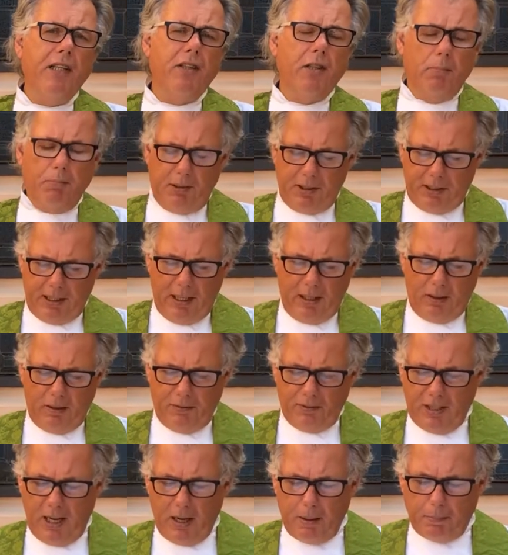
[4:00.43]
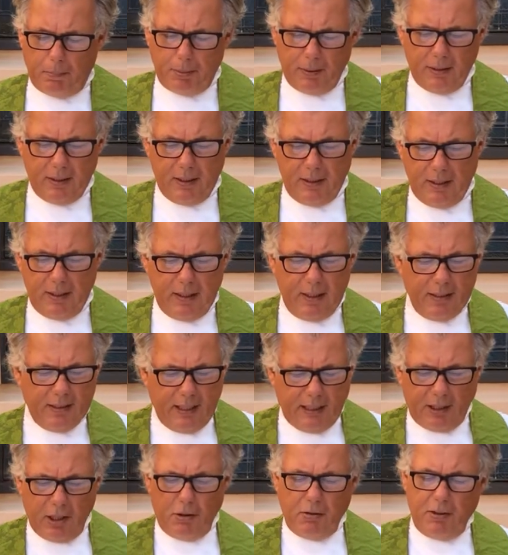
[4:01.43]
themselves up.
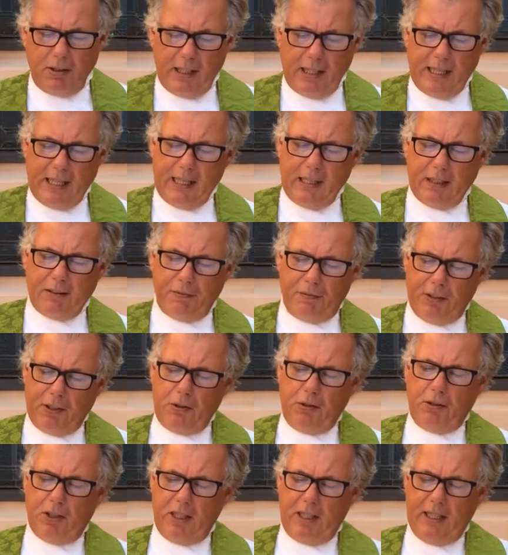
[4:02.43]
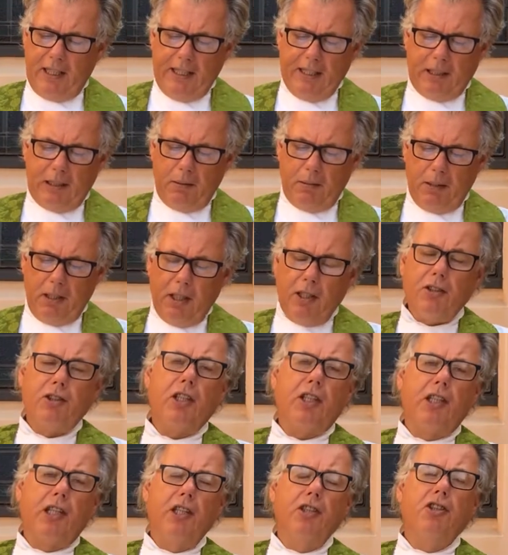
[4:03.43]
They don't feel the need
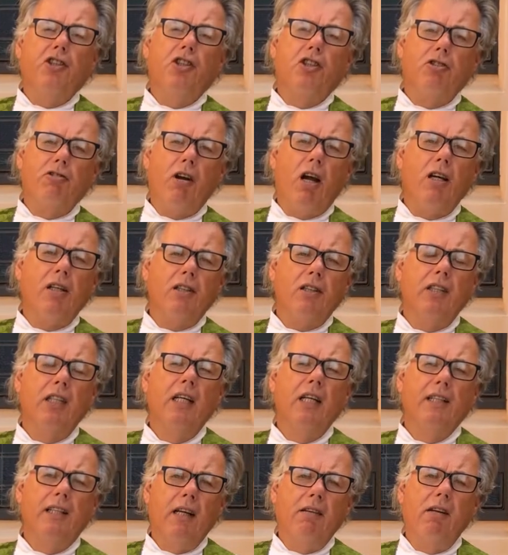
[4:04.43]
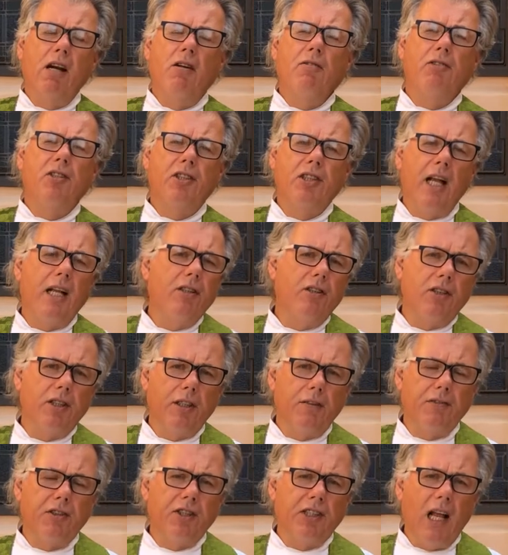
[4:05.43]
to construct their own sense
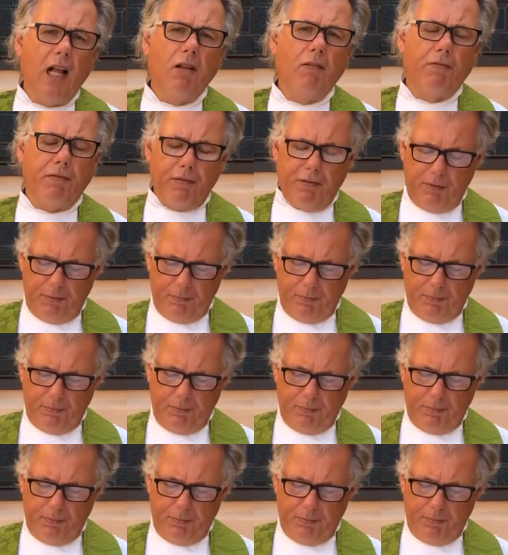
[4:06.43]
of self.